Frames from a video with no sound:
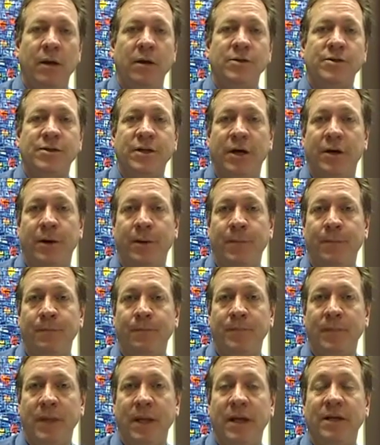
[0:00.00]
So,
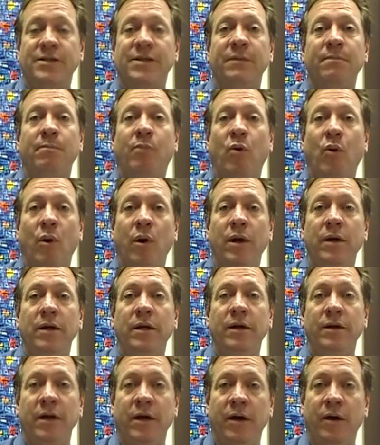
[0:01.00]
it's important
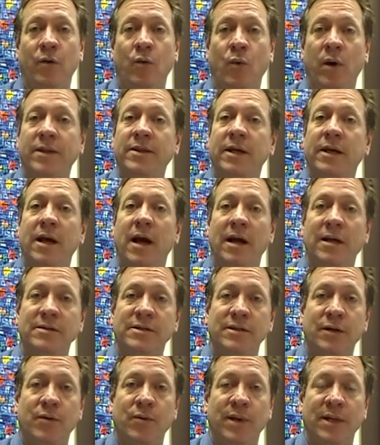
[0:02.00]
to know what the
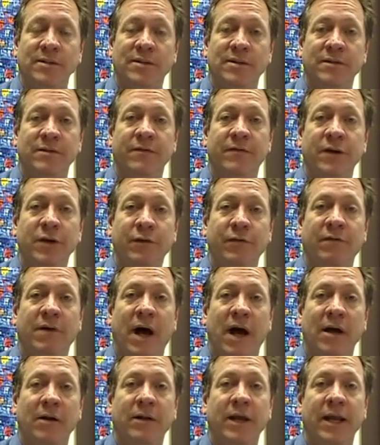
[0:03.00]
consequences of you
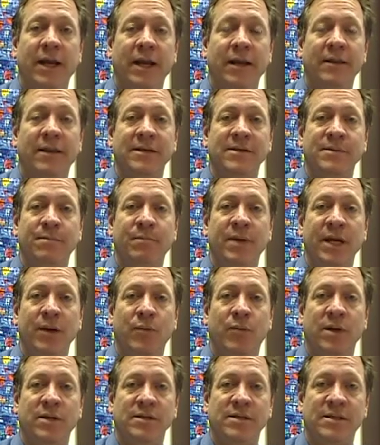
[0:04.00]
violating this
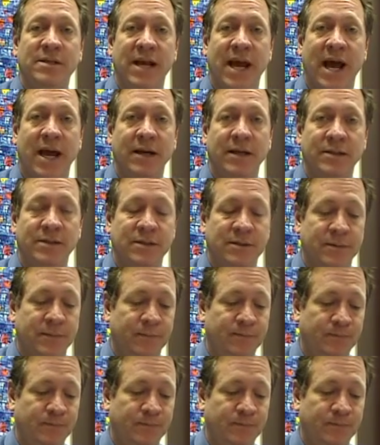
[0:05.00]
B1 status.